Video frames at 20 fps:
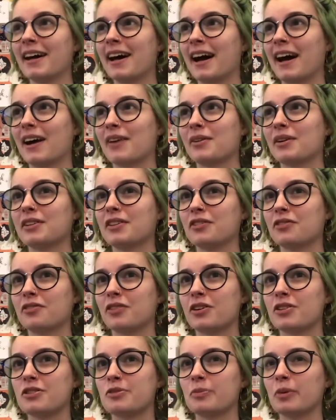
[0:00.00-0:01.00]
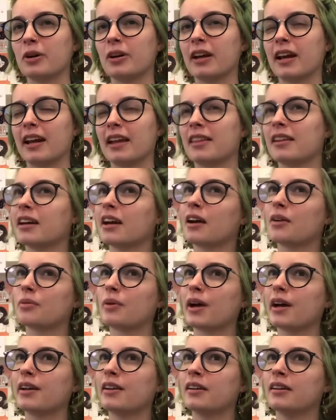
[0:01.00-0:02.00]
I read the first book, and I think
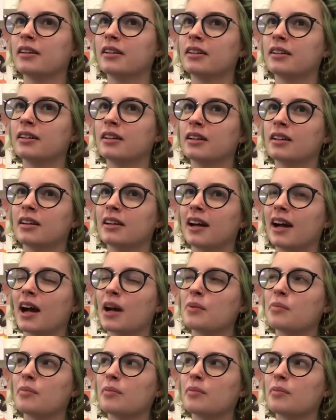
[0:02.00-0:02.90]
I